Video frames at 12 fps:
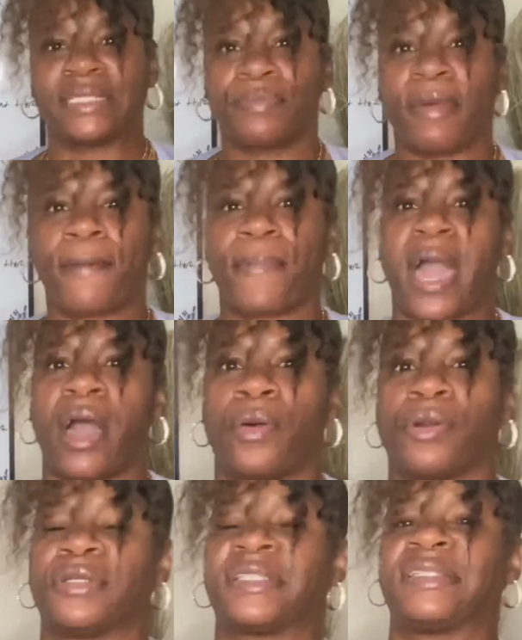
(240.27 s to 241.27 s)
in my
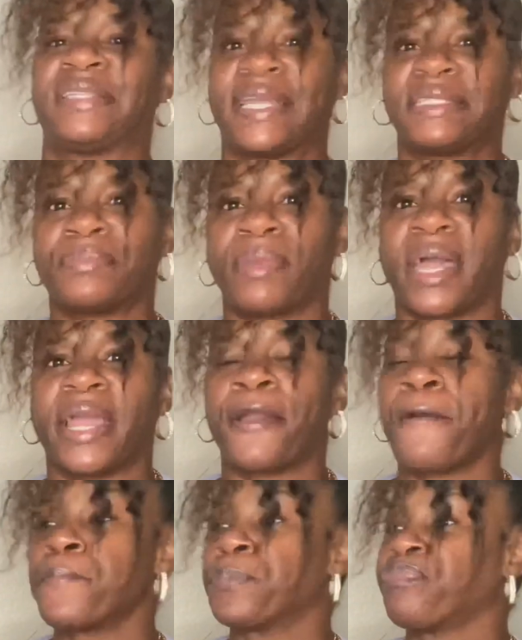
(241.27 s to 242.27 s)
power, stand in my
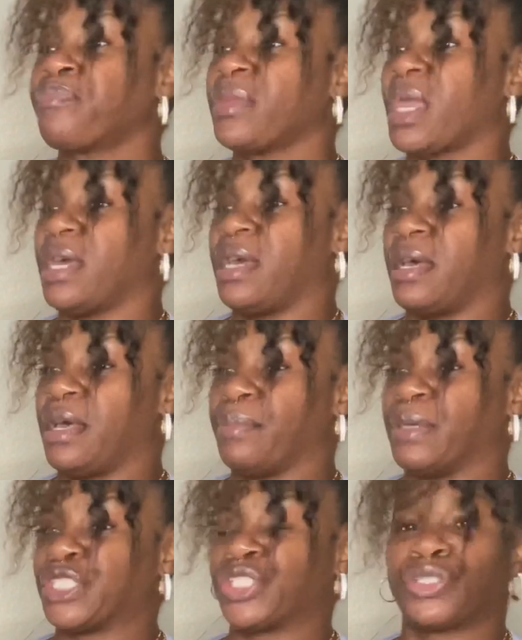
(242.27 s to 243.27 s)

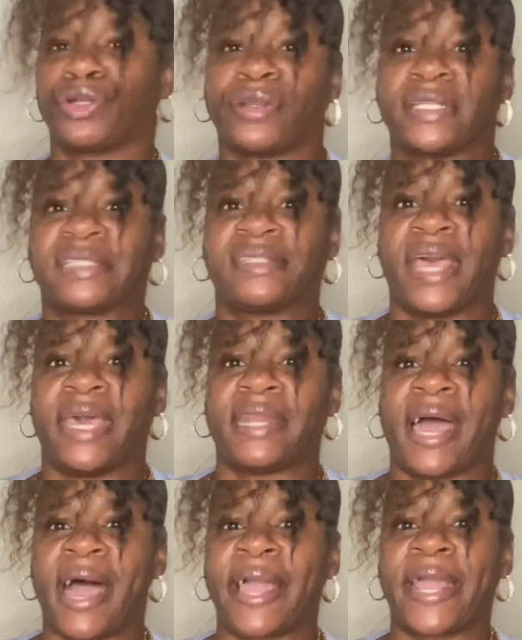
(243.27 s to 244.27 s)
assurance that
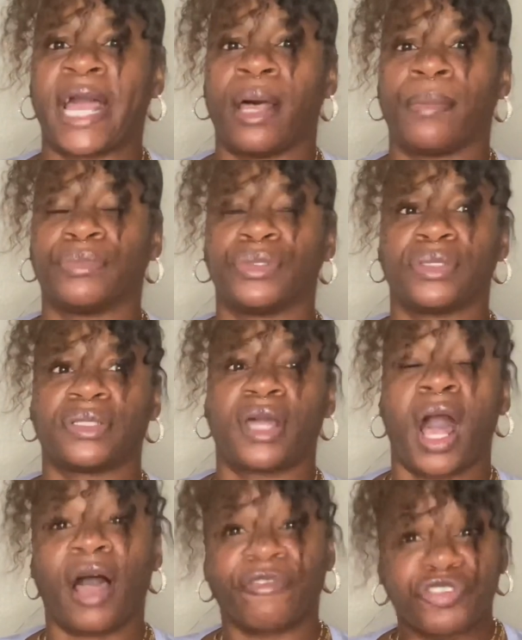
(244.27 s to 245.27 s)
I am
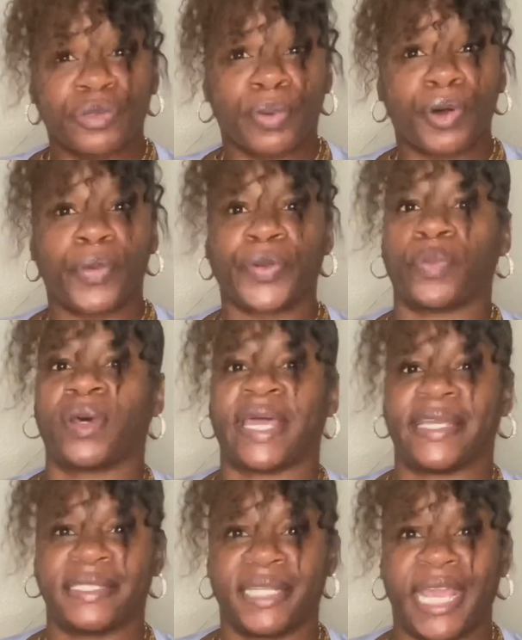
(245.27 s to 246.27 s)
comfortable with what
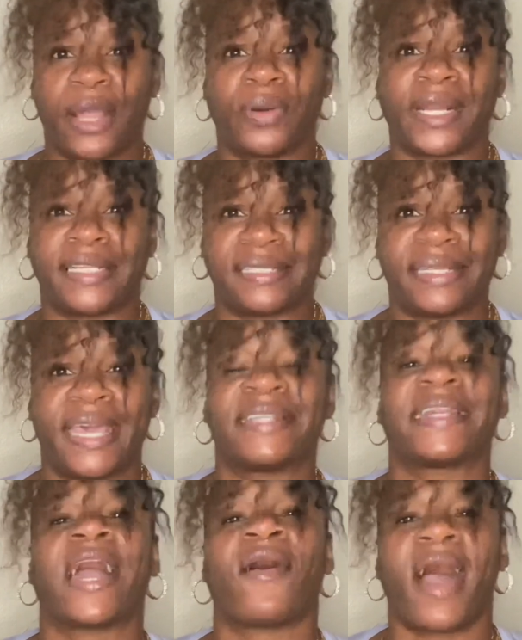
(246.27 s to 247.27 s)
I did, what I said,
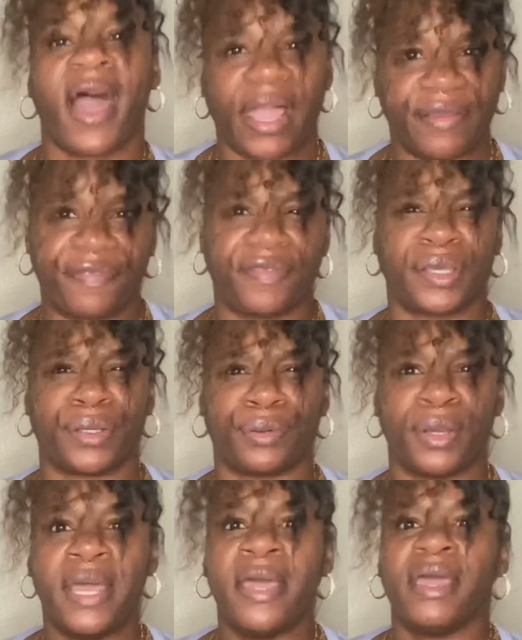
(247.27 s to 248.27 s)
and how I feel.
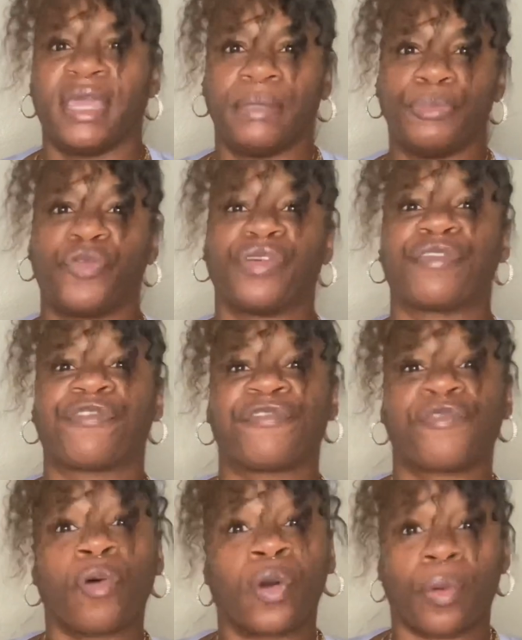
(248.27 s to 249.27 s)
And moving
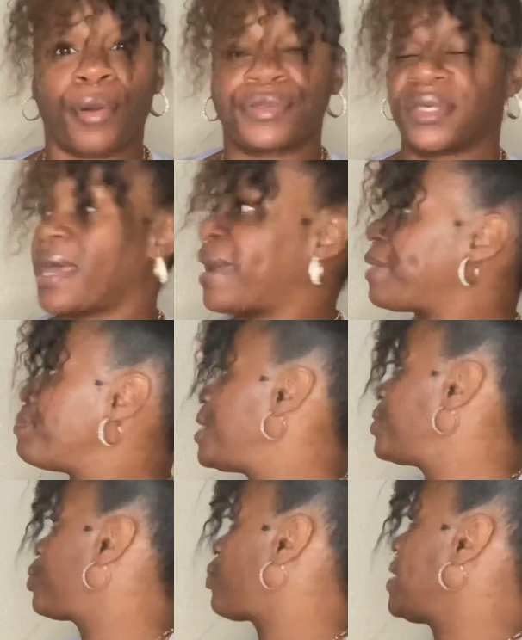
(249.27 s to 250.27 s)
forward, that I
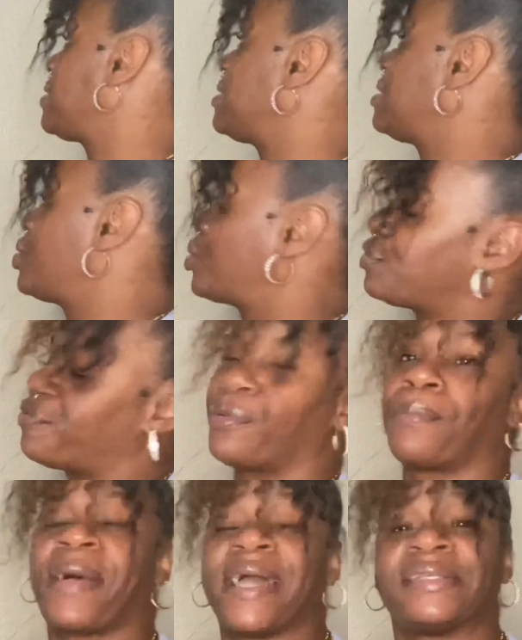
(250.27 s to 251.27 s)
made the right decision for
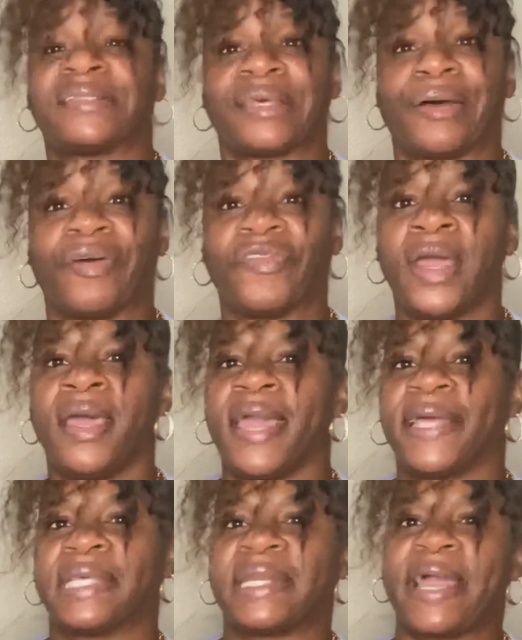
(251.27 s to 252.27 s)
myself.
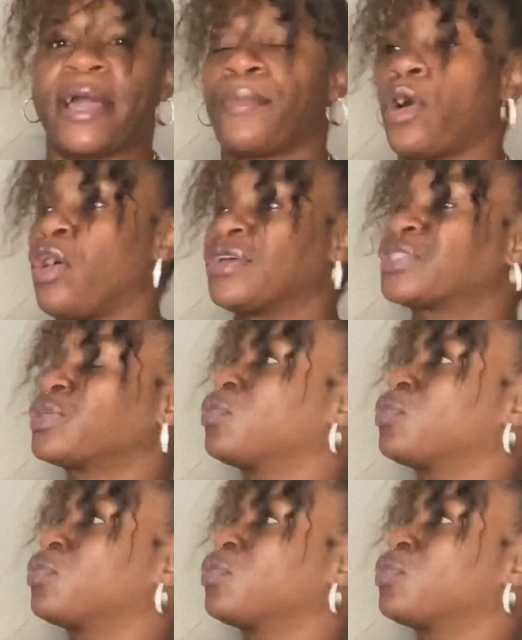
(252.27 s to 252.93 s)
And then I am also